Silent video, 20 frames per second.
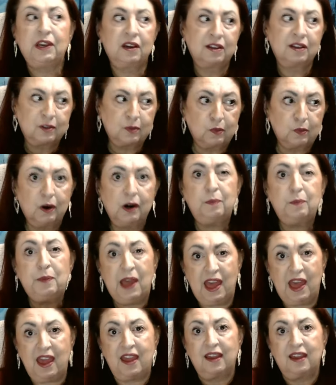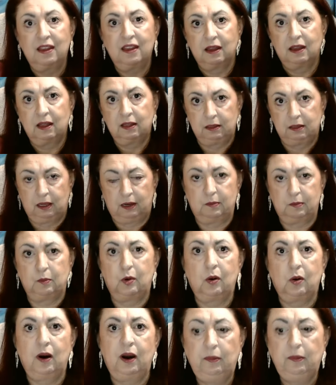because we're paying a little
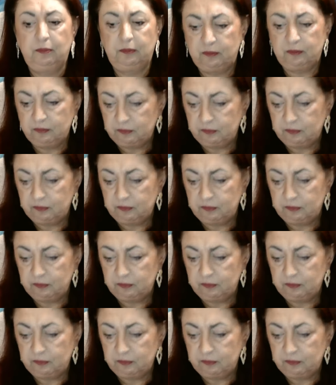more.